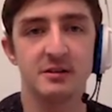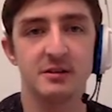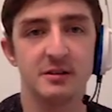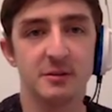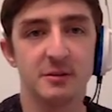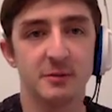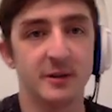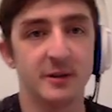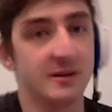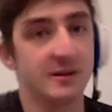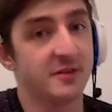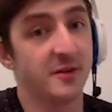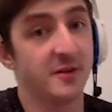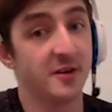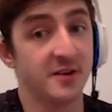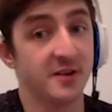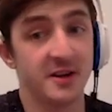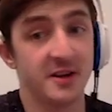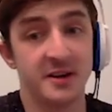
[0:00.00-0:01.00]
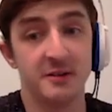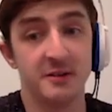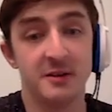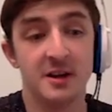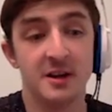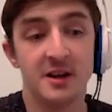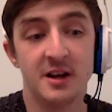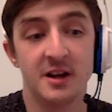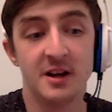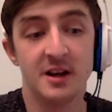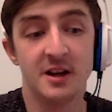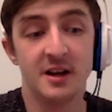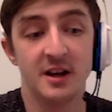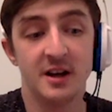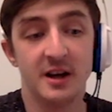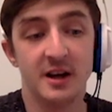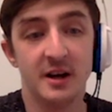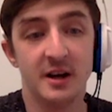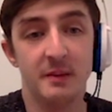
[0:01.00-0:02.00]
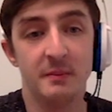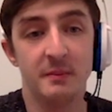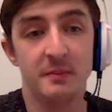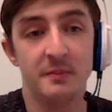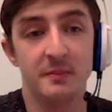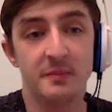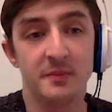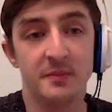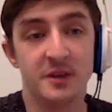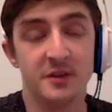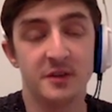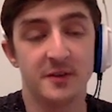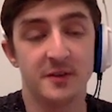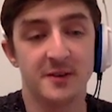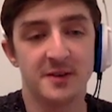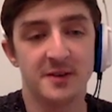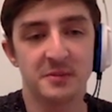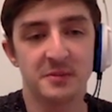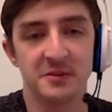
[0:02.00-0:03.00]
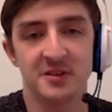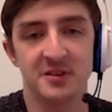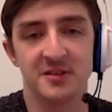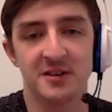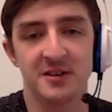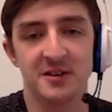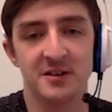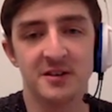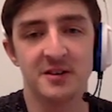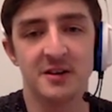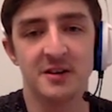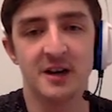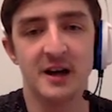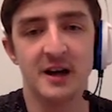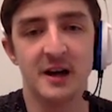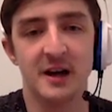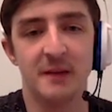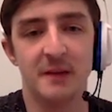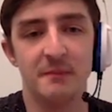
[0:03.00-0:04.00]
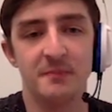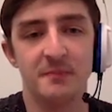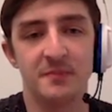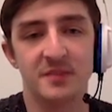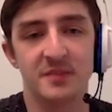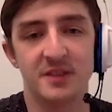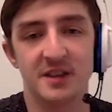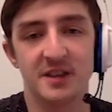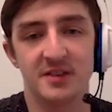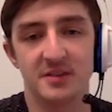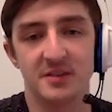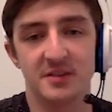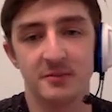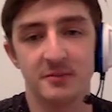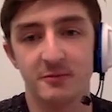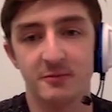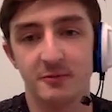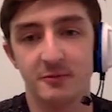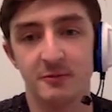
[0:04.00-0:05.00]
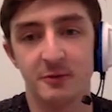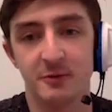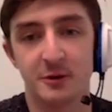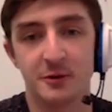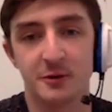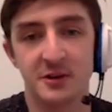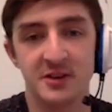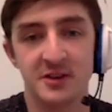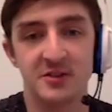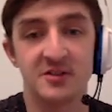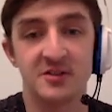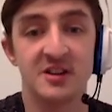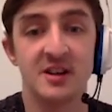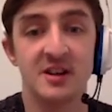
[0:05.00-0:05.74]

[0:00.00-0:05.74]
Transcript: world, as far as I know, and as far as I'm concerned. They had some recordings.